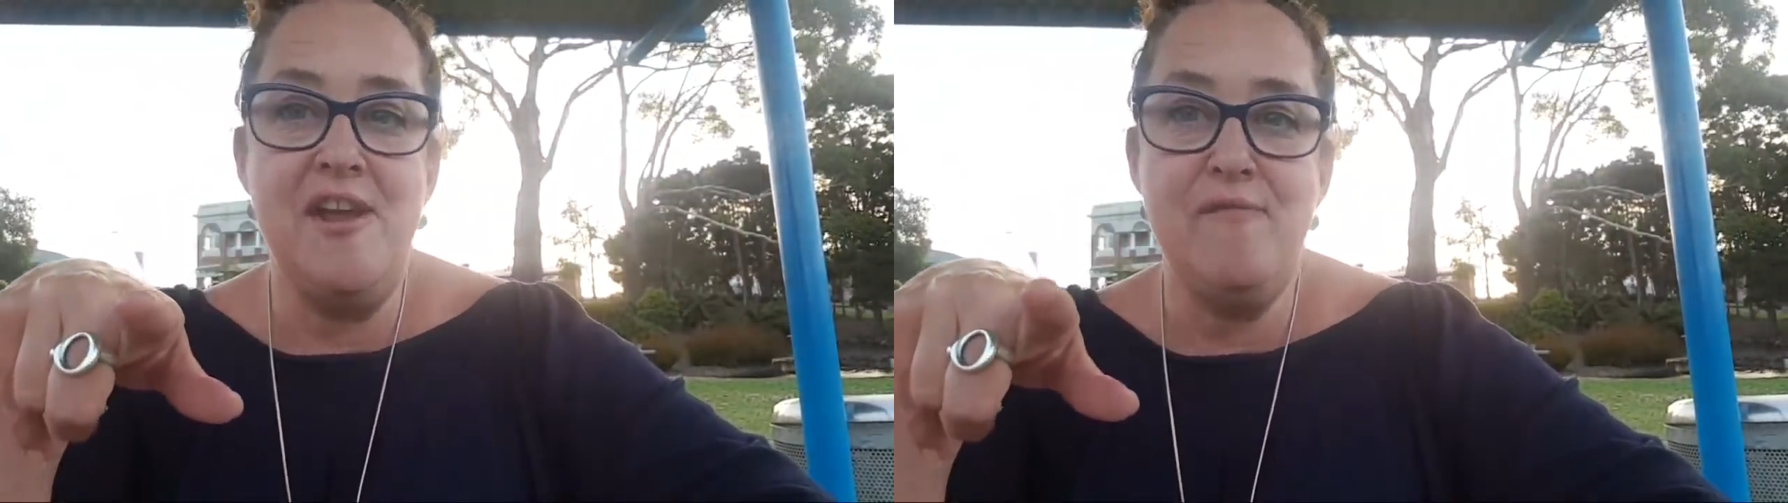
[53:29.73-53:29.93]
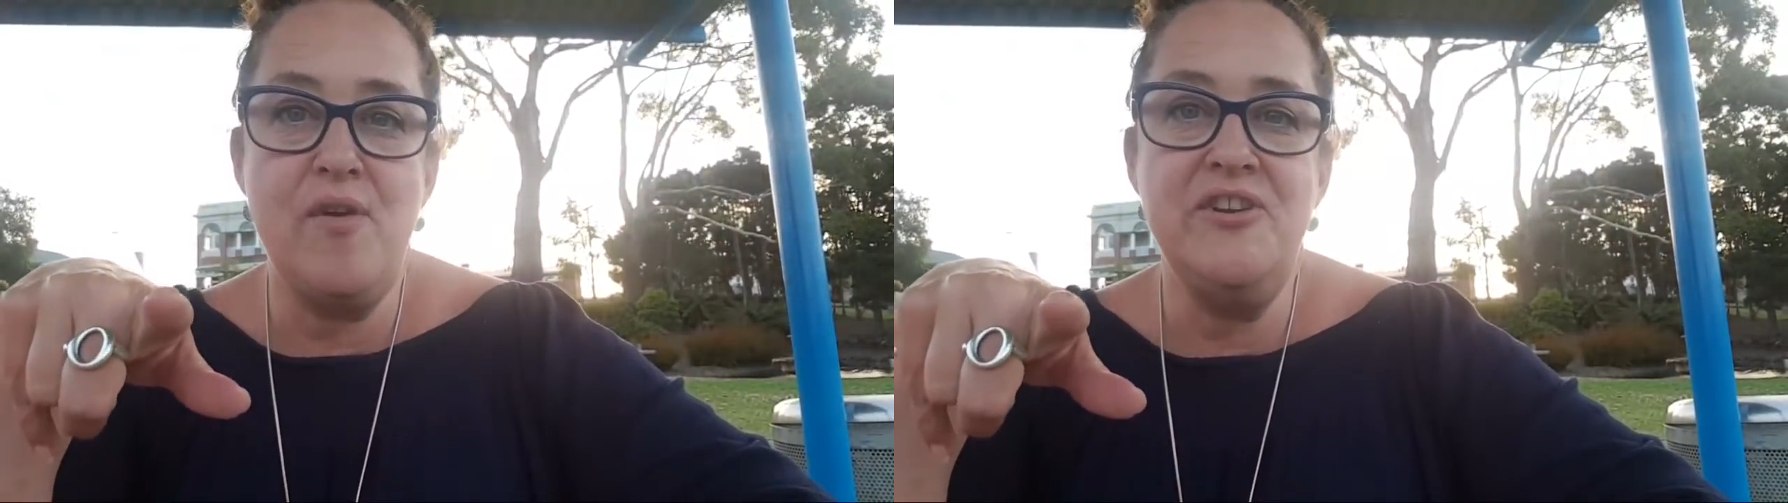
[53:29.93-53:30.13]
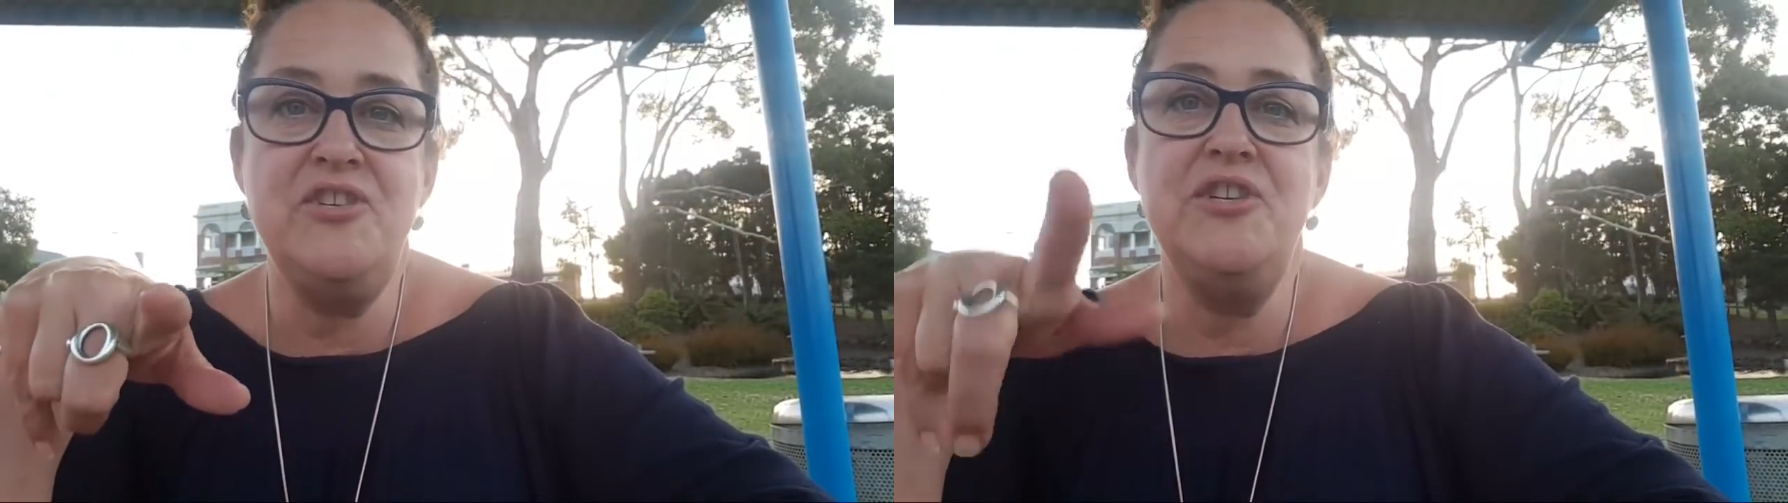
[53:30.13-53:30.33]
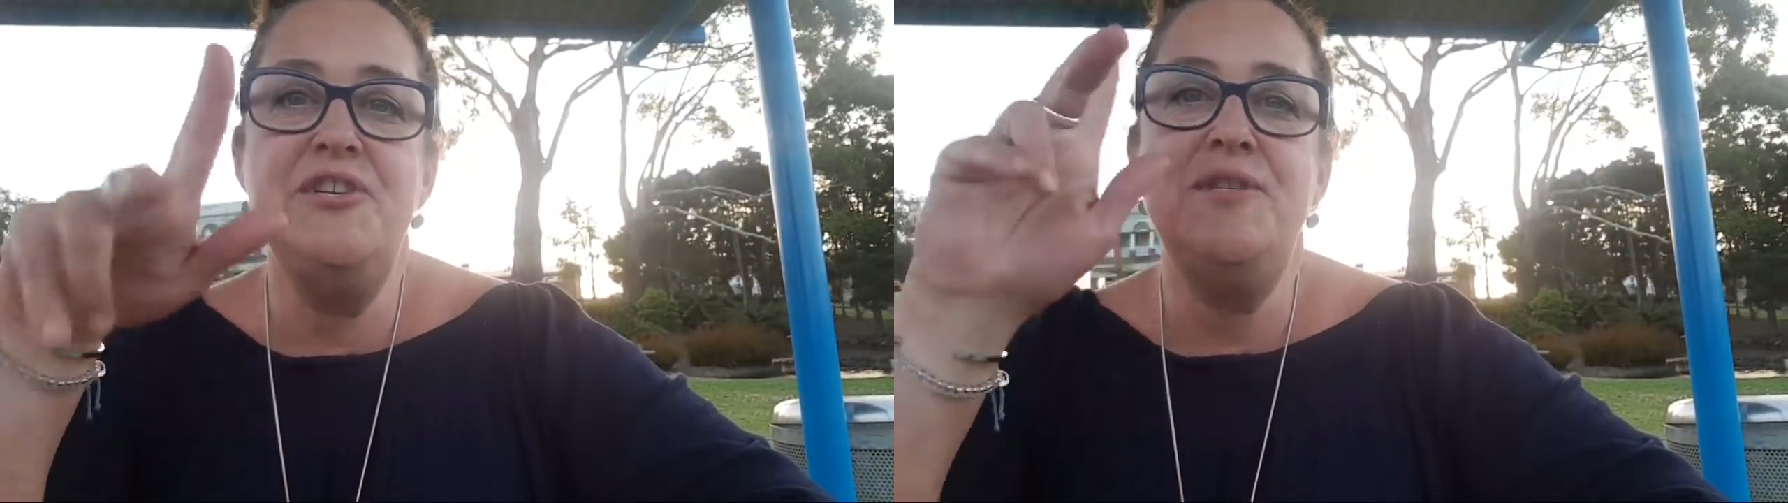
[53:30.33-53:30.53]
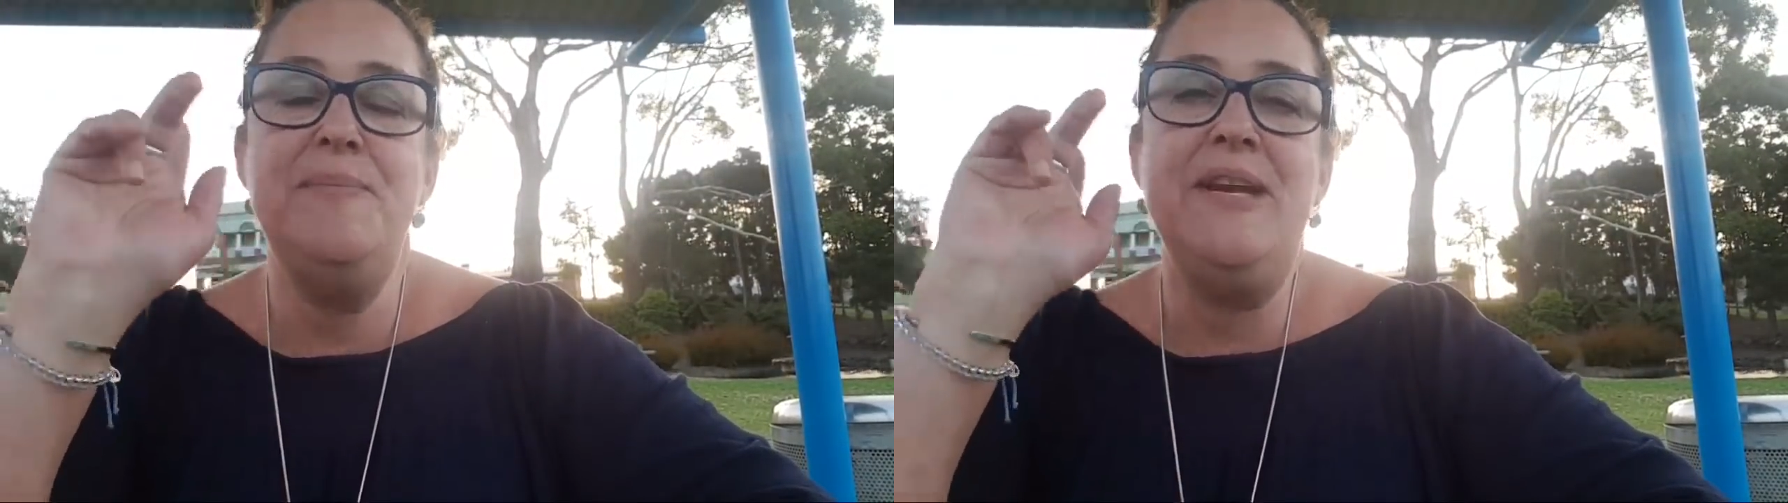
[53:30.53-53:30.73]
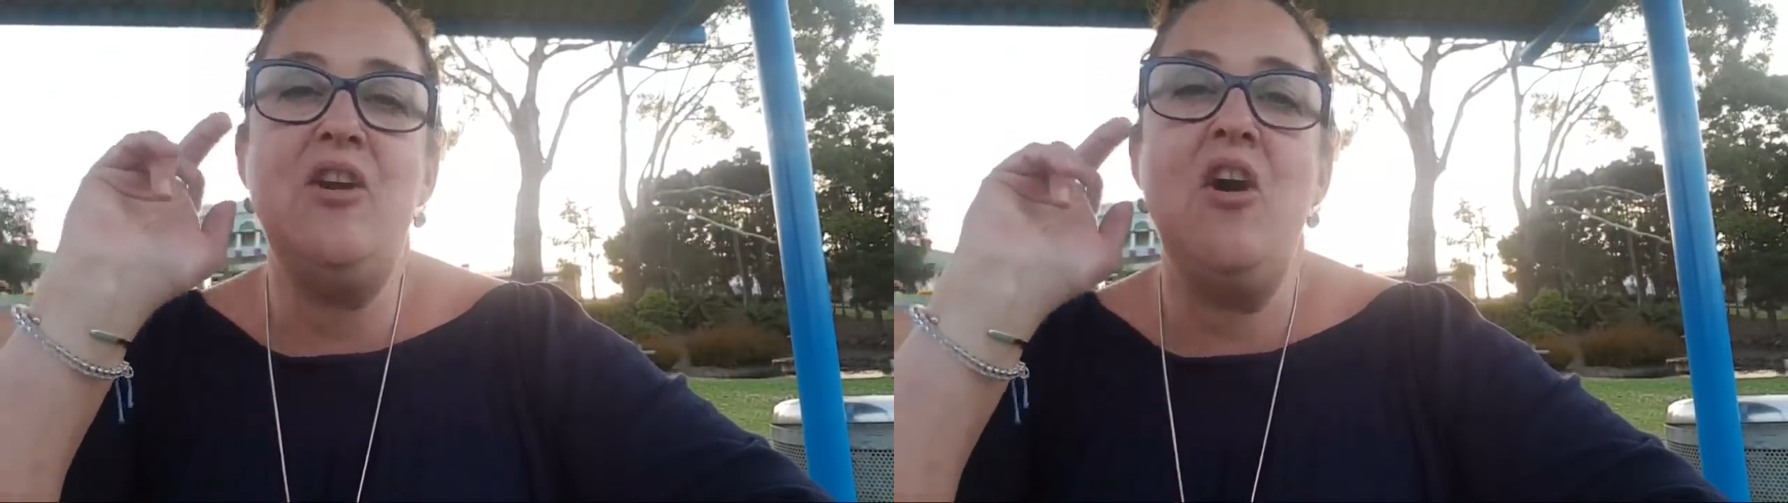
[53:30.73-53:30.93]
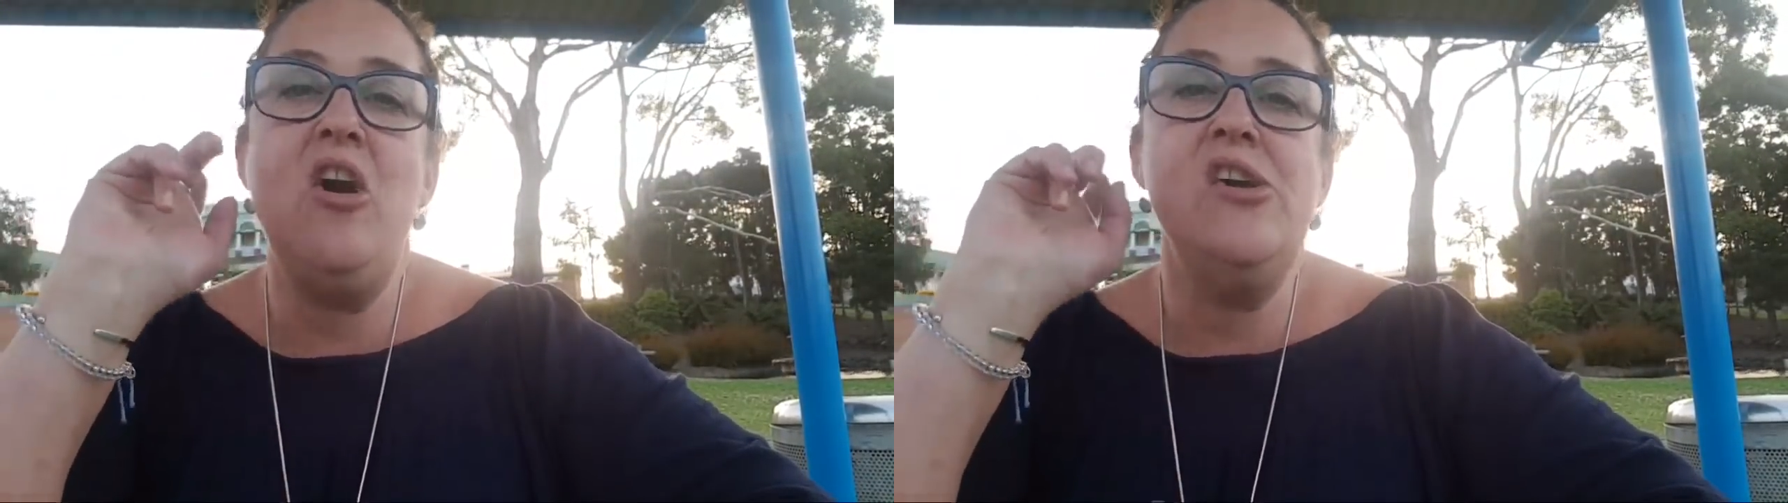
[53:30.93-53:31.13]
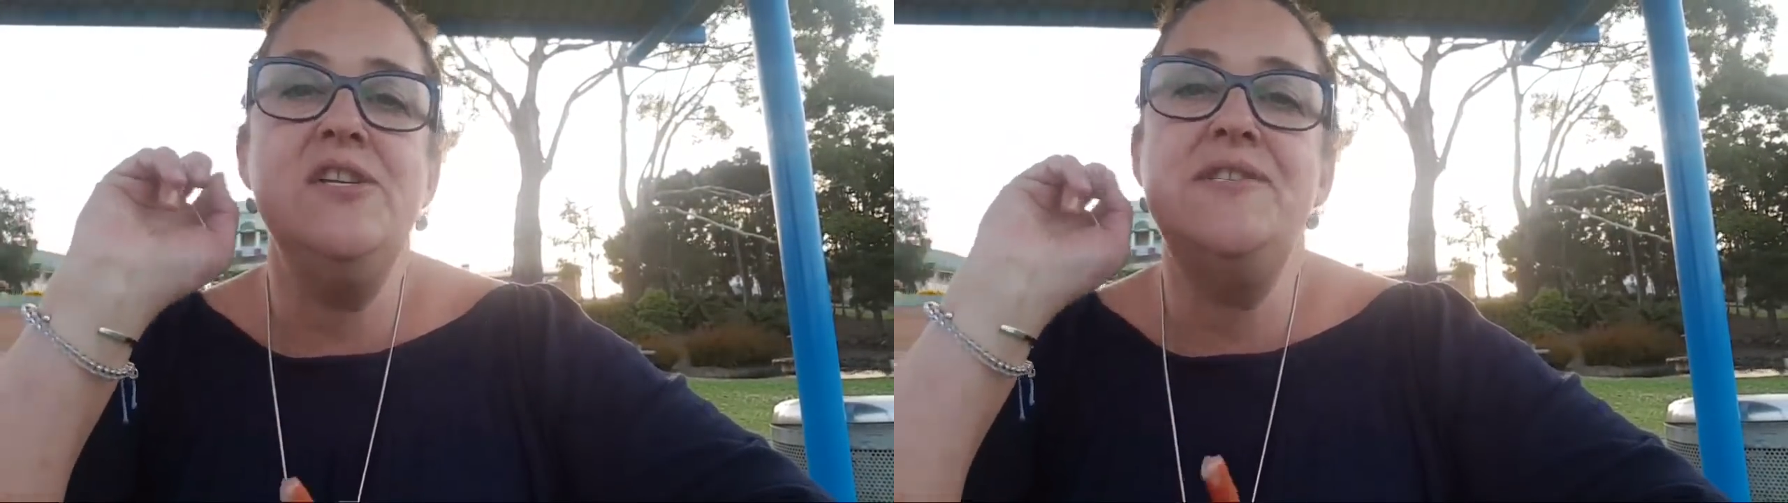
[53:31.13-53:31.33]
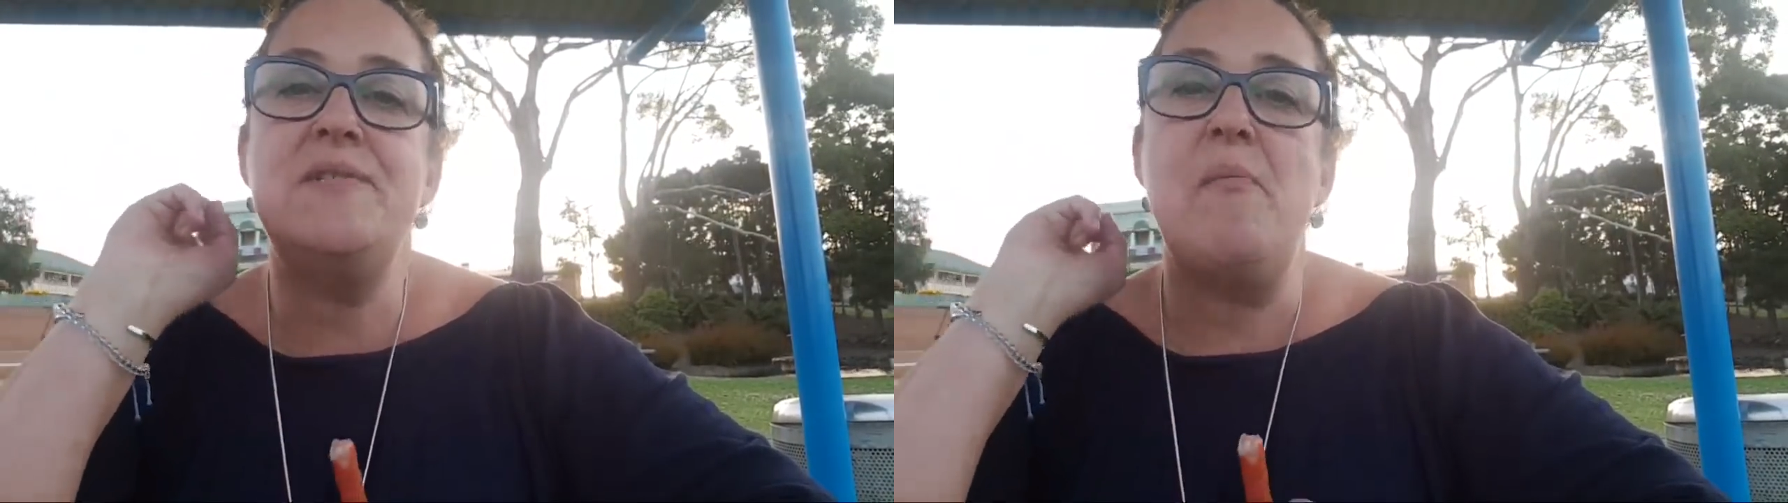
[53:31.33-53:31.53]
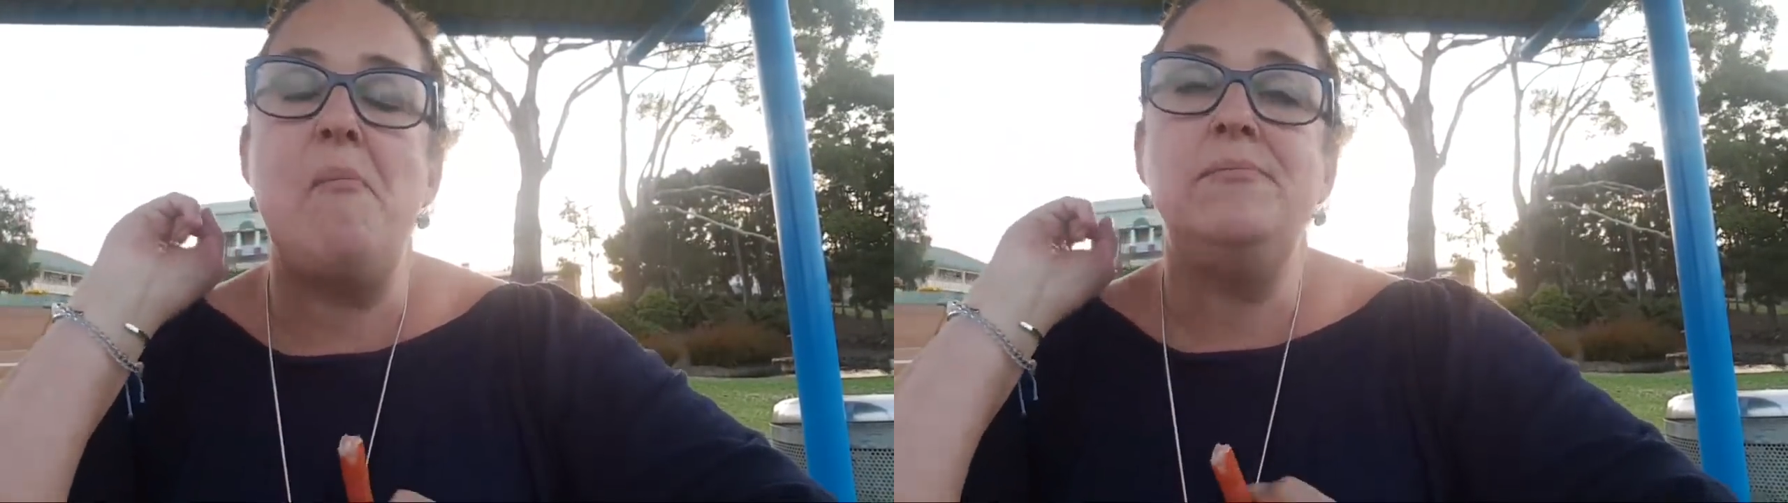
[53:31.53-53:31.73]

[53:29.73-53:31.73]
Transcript: have wrenches, because,